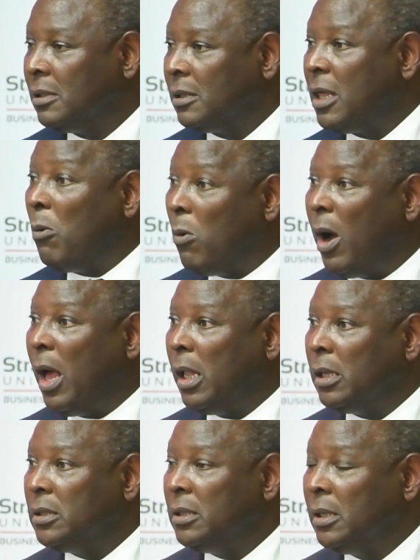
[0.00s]
The
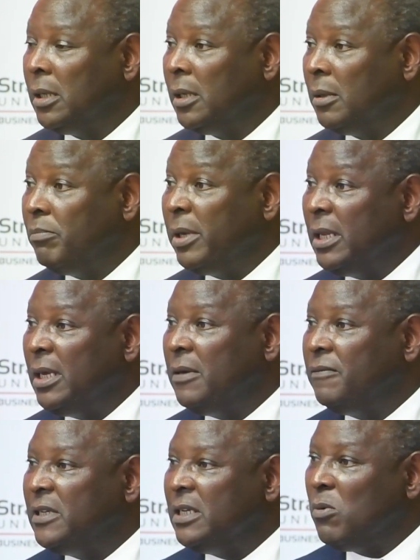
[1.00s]
world
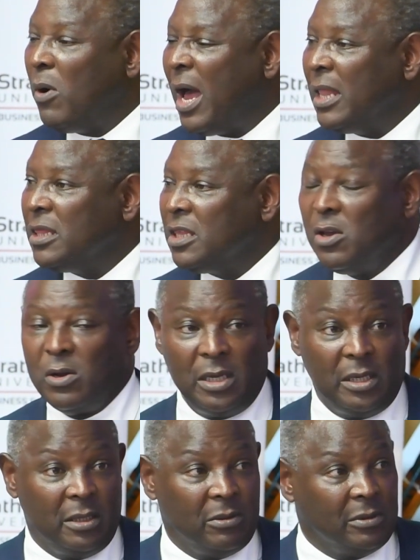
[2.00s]
believed in one
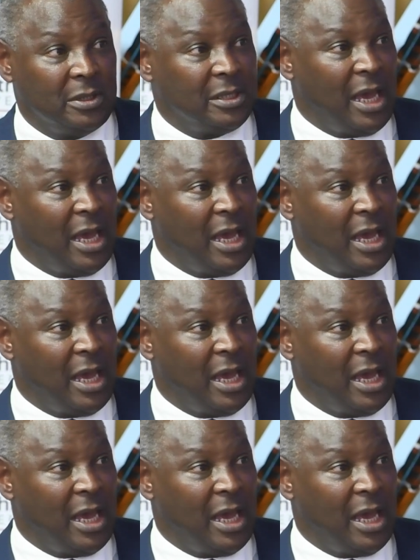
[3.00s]
theory, which